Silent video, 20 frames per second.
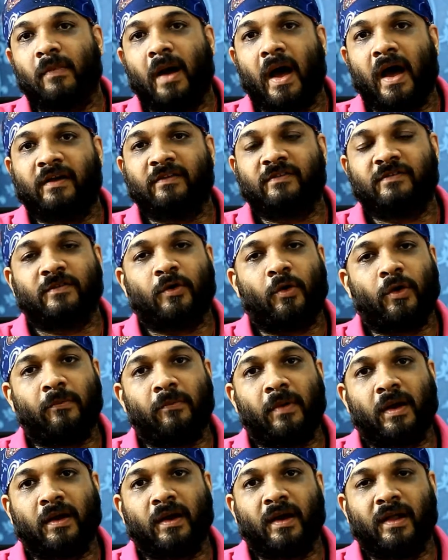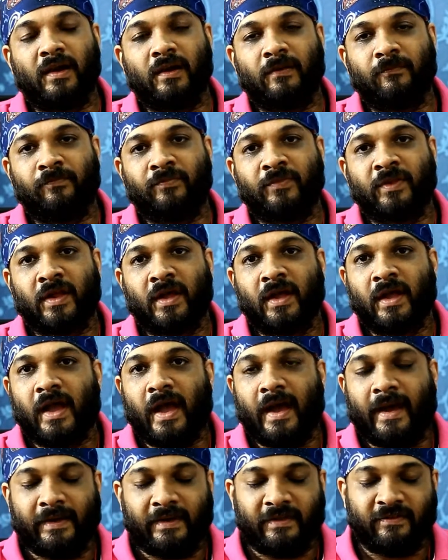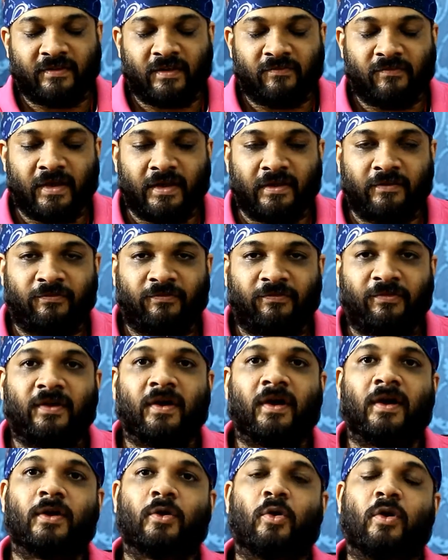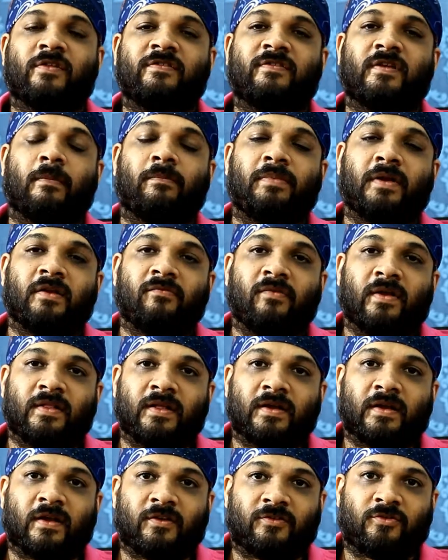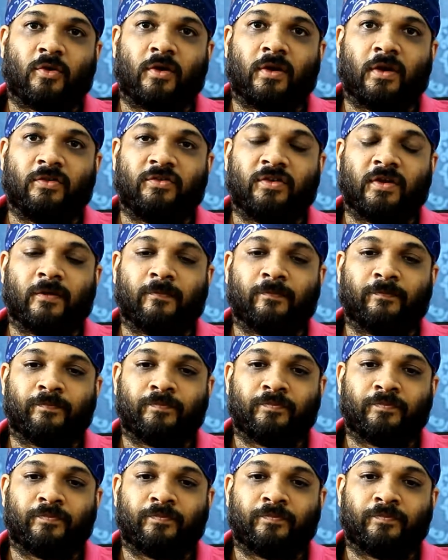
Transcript: Mars or Mangal and is a very feared concept in Vedic Astrology.